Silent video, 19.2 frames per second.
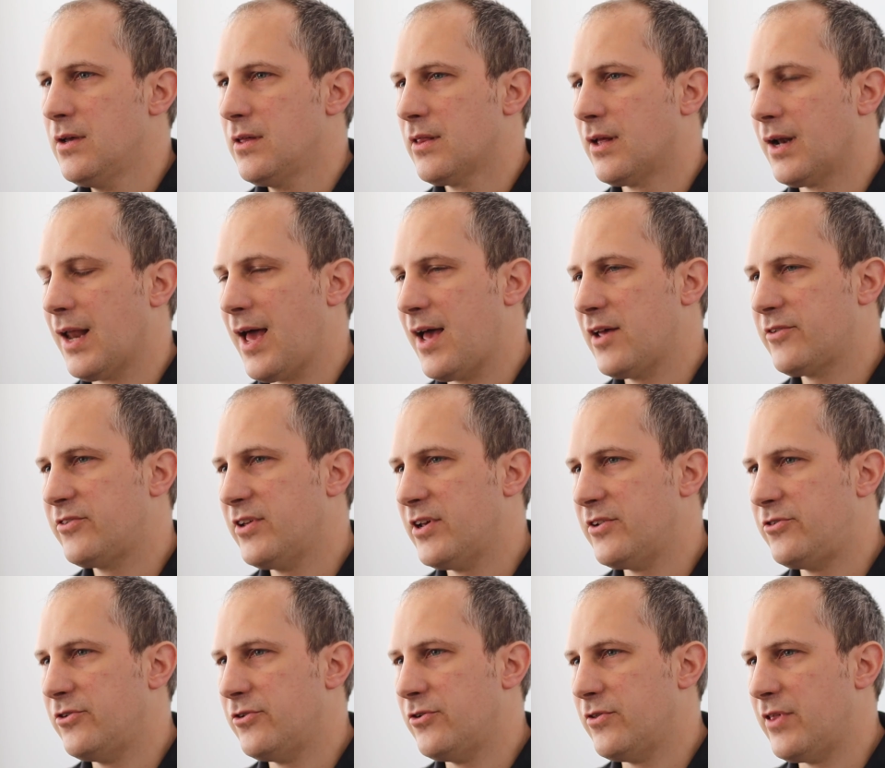The last
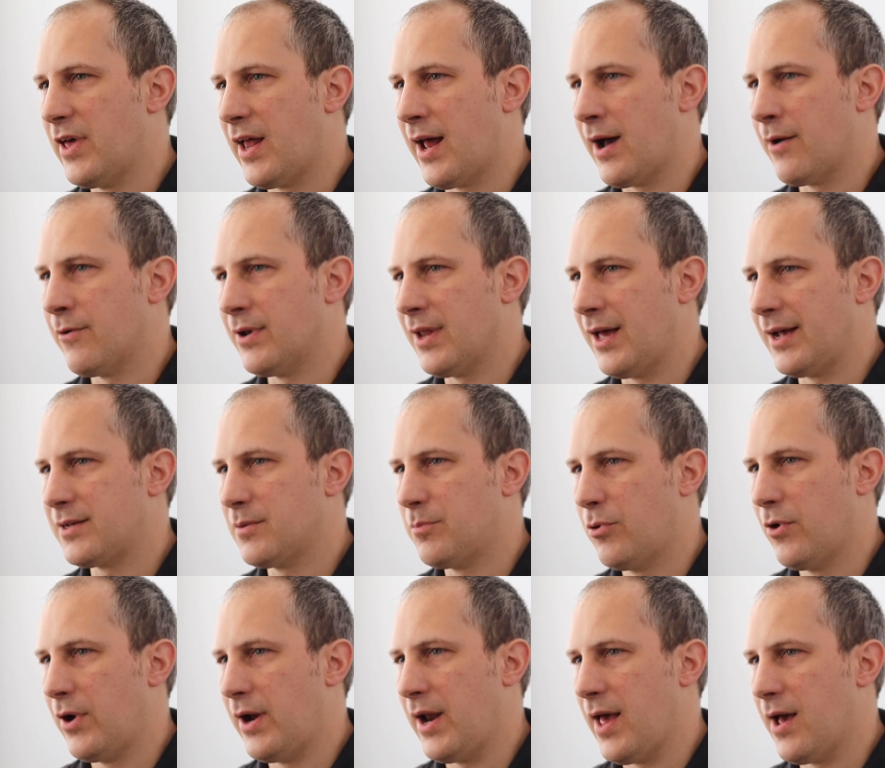issue that I would like to
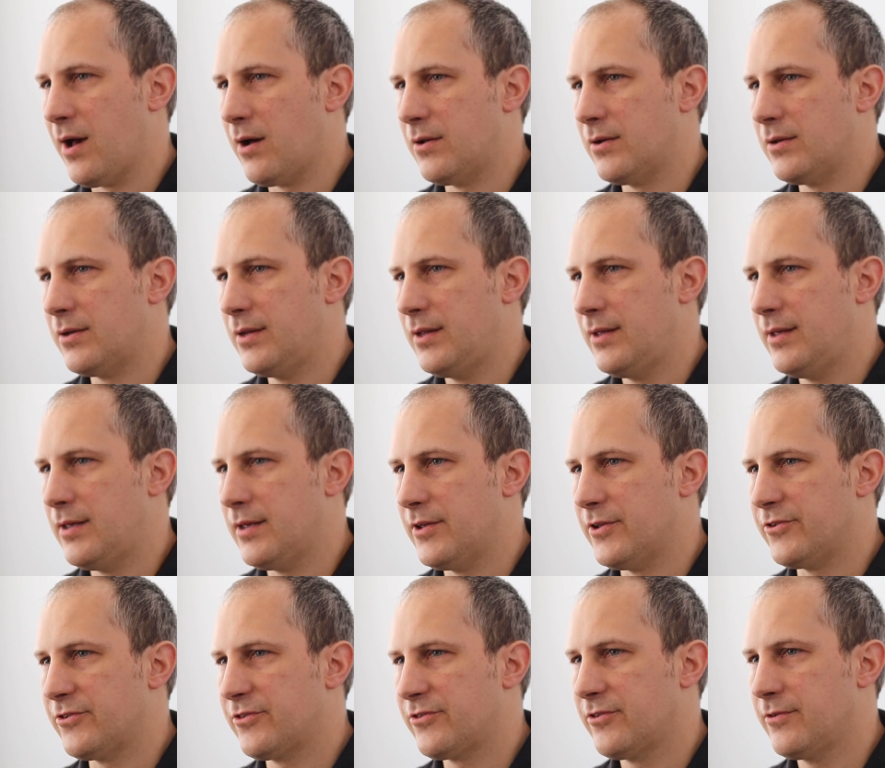point out
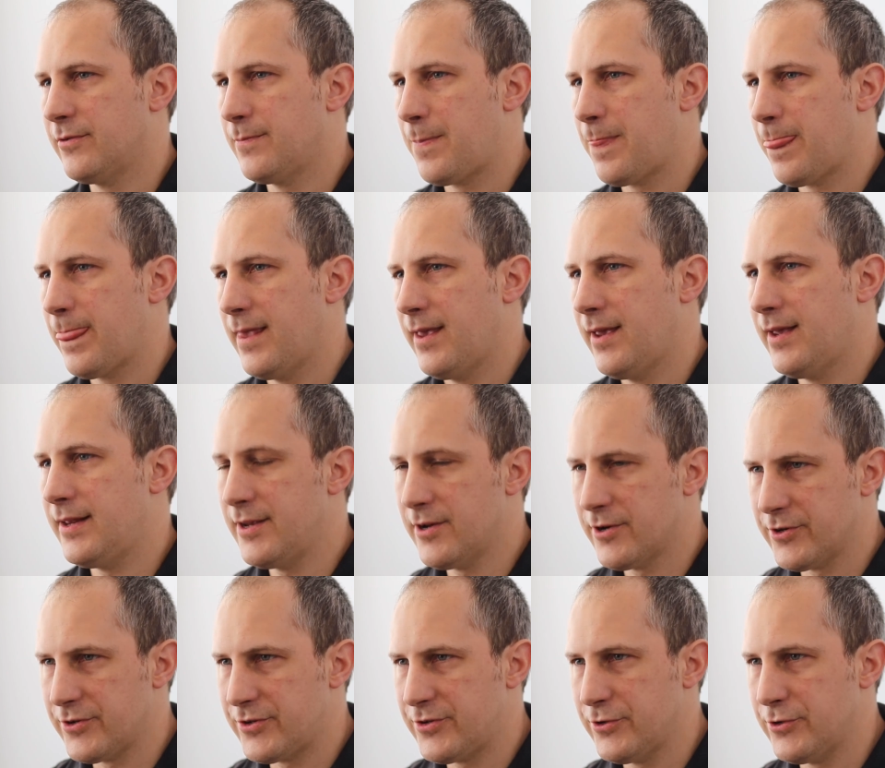is
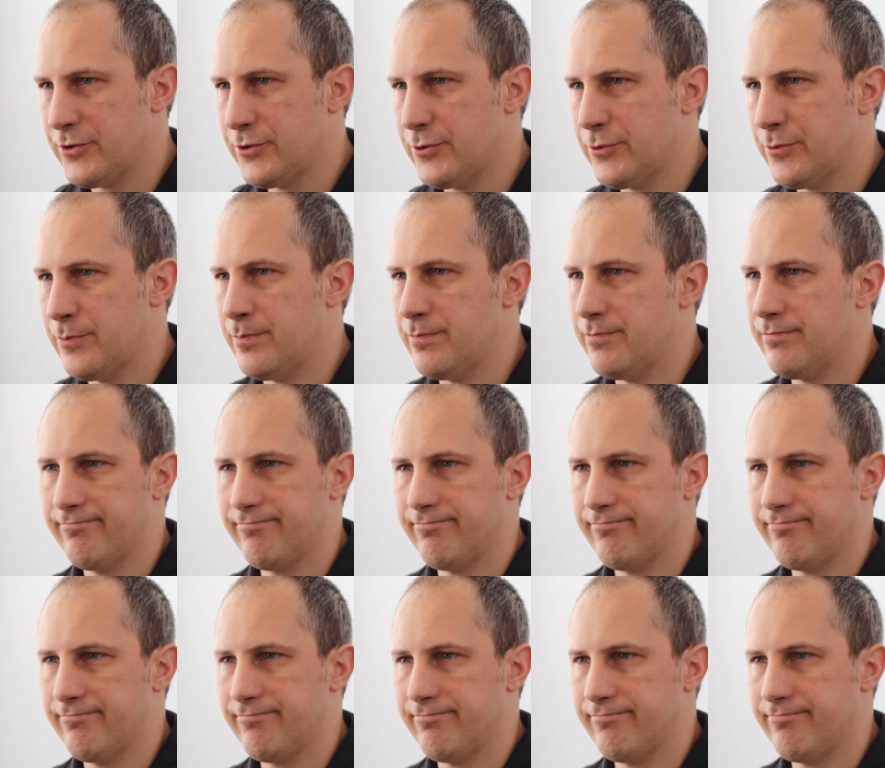adhered to